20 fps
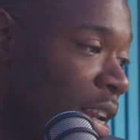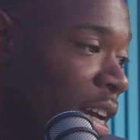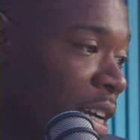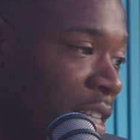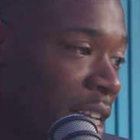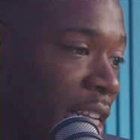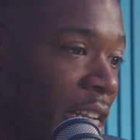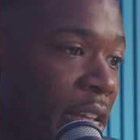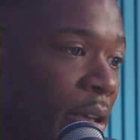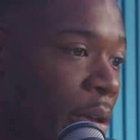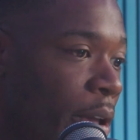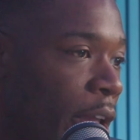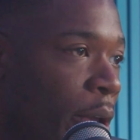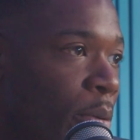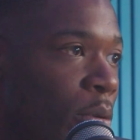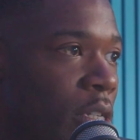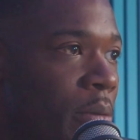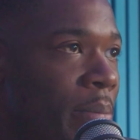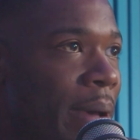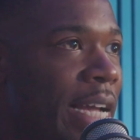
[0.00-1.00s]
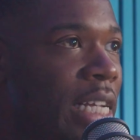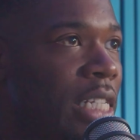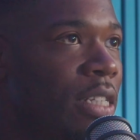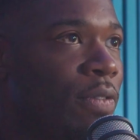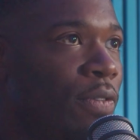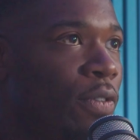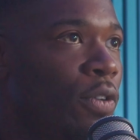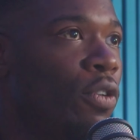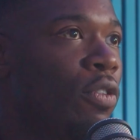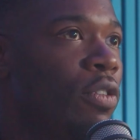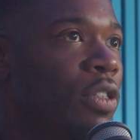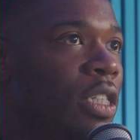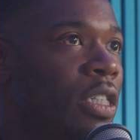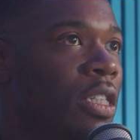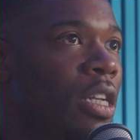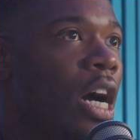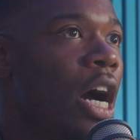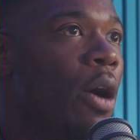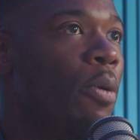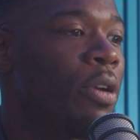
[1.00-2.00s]
like I said, he, he, was amazing for us,
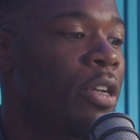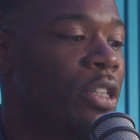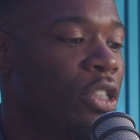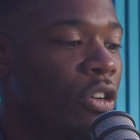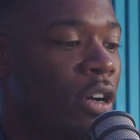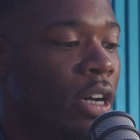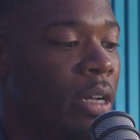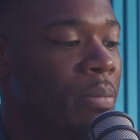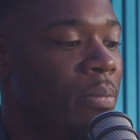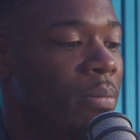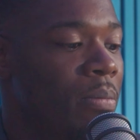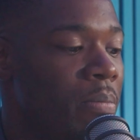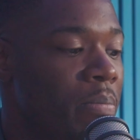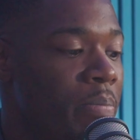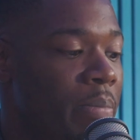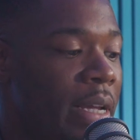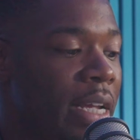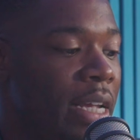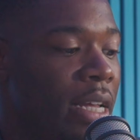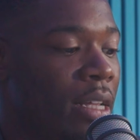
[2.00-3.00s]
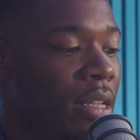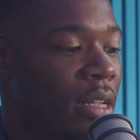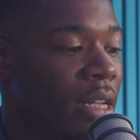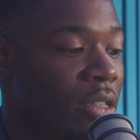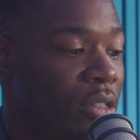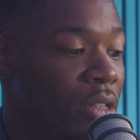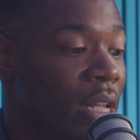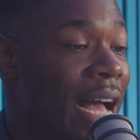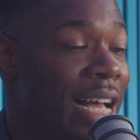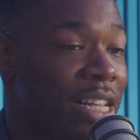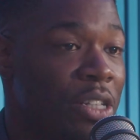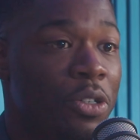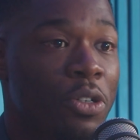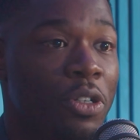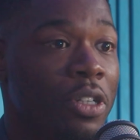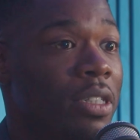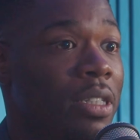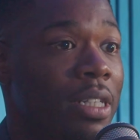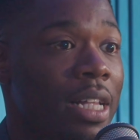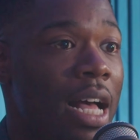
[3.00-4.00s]
and I want to try and be as
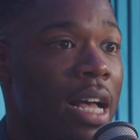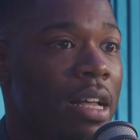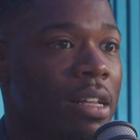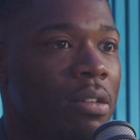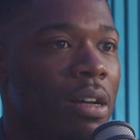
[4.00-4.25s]
good as that.